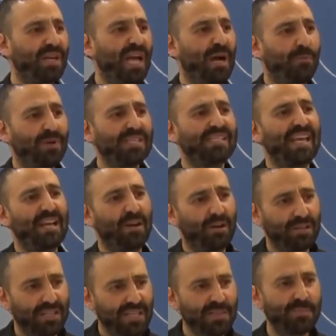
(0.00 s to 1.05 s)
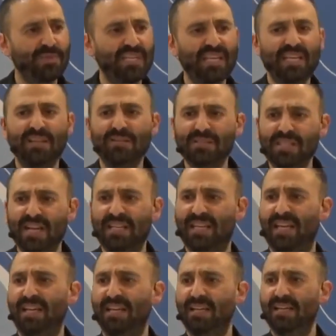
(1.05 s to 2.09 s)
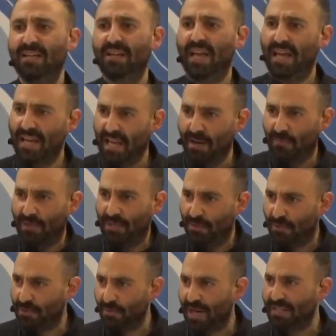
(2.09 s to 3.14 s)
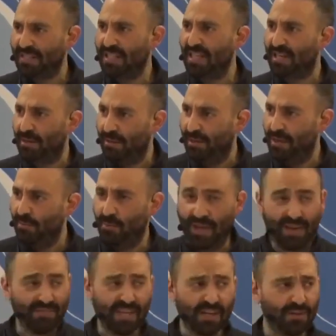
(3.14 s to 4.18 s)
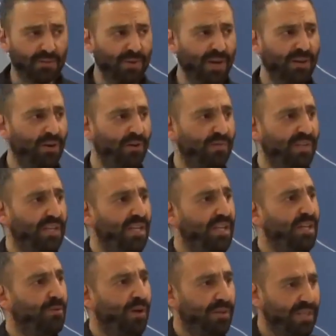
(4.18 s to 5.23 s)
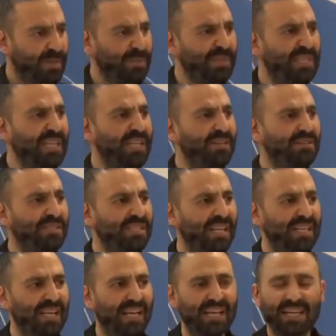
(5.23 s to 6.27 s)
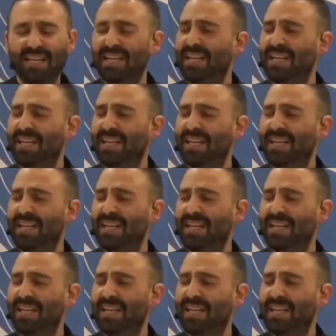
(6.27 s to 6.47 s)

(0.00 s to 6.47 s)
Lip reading: And we're saying on this particular Sunday, okay, and again, we do it throughout the year. We haven't done it throughout COVID. Well, on this particular Sunday,